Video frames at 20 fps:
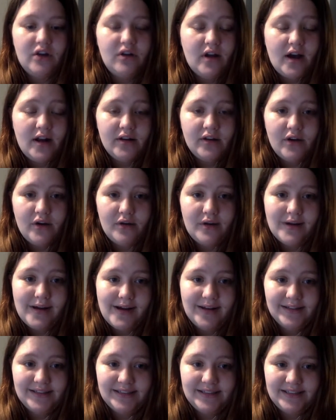not encoded
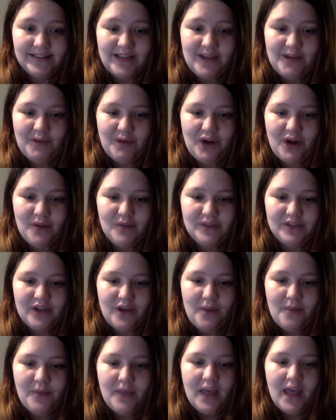onto the same
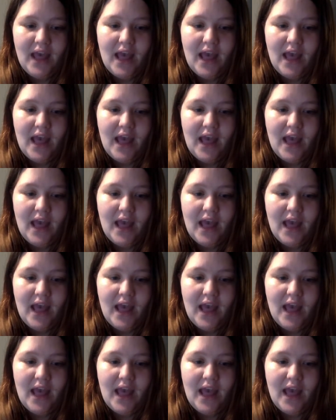chromosome,